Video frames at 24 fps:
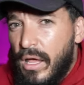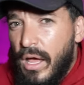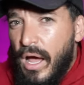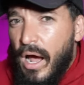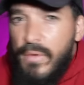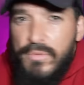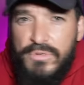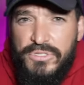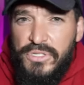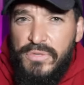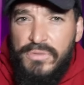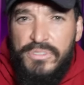I
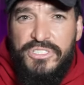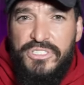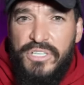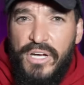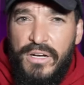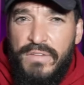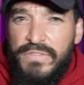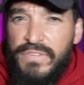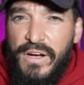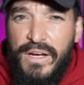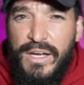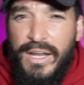was always trying
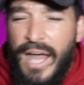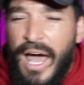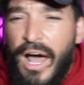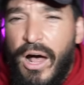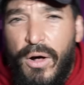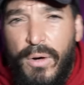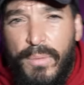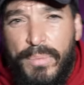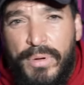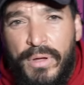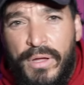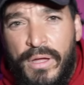to fucking
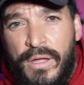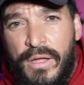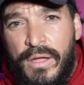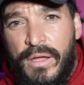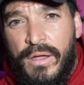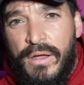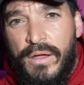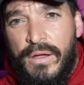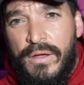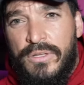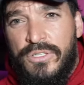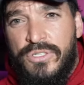help.
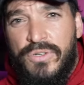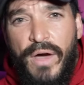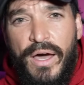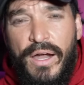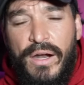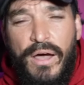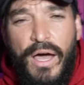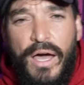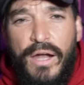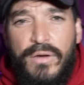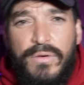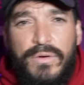So
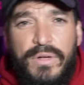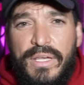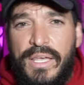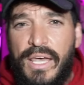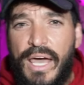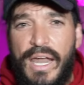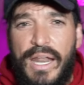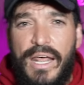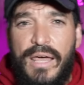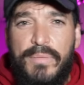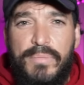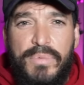I don't
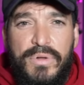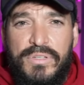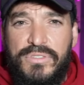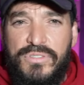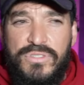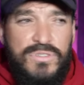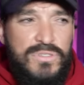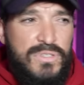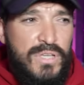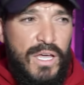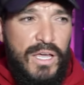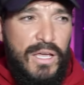get it, but it's
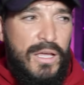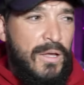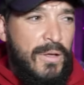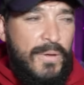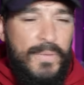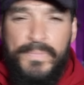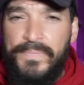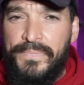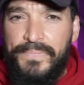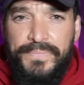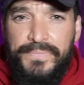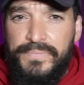just like
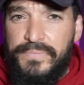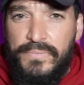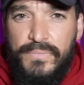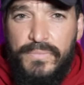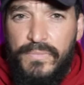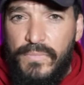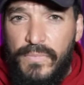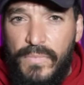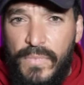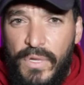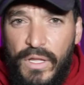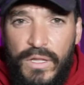
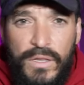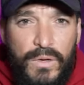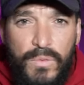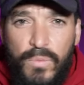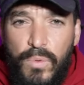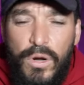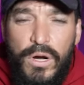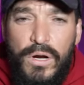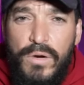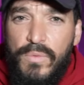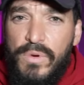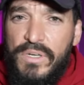the
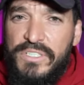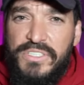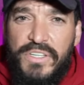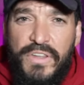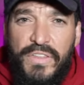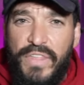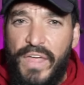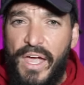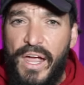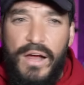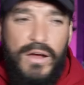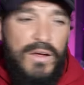work
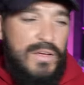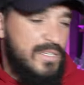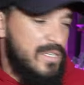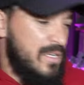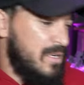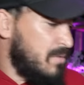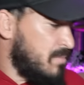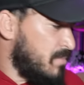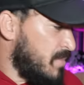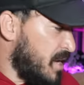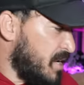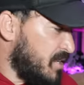wasn't there. It
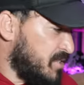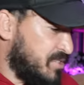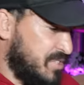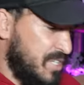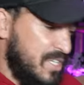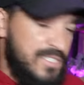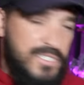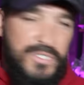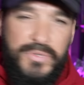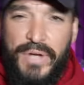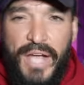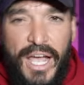didn't make
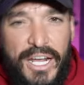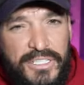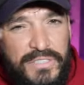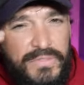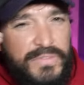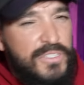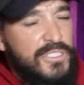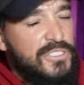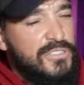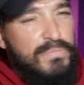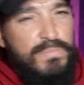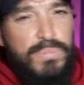sense. Reaction
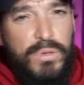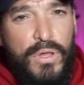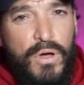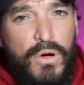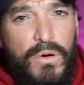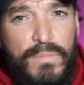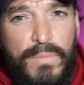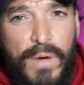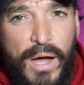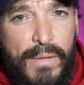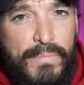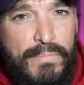videos
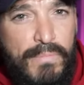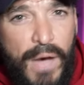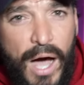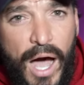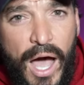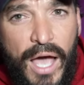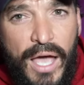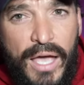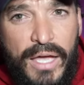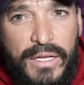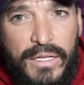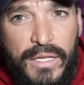blow my
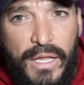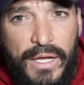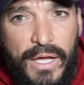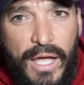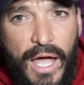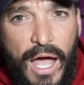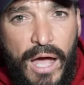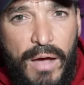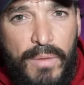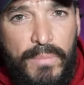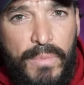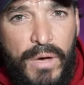mind. Like
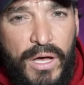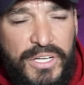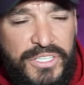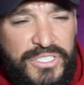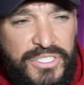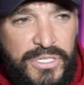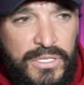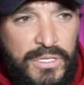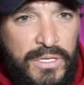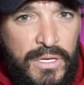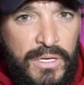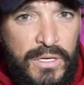how
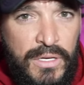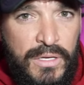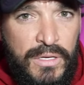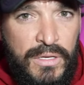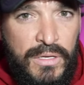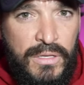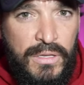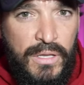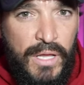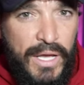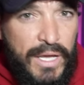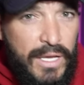much,
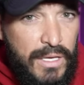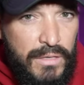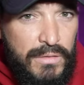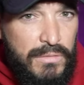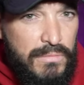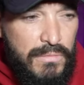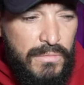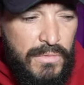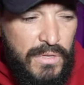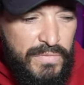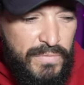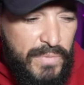like
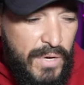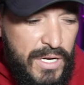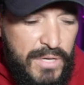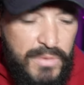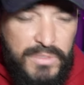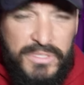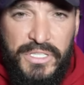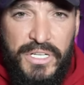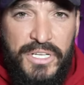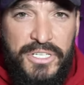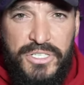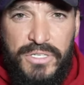if money
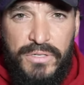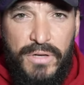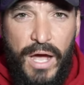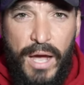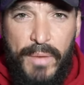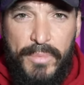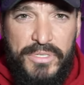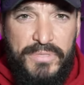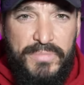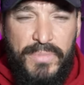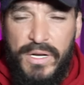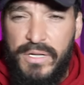was an issue, how
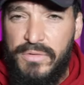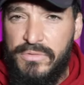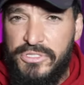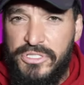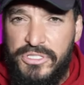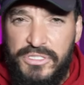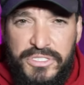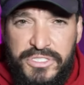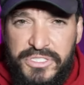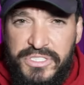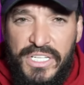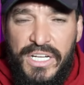much money was
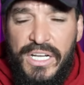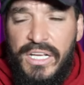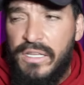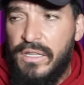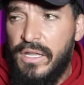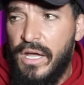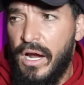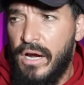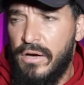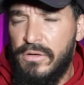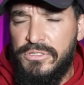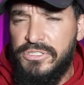just sitting
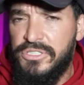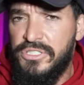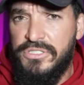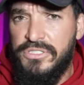there. It was